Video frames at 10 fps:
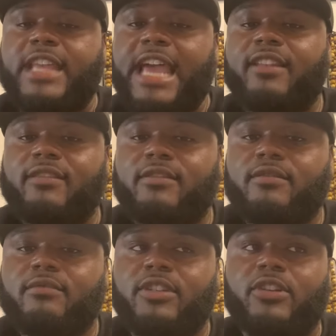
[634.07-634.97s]
that
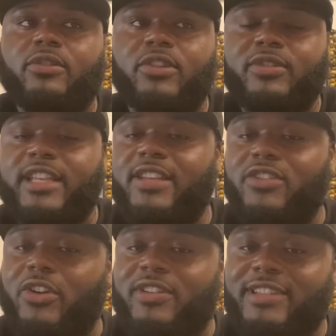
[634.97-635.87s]
those things
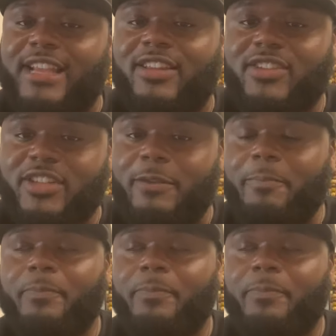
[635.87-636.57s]
aren't exactly cheap.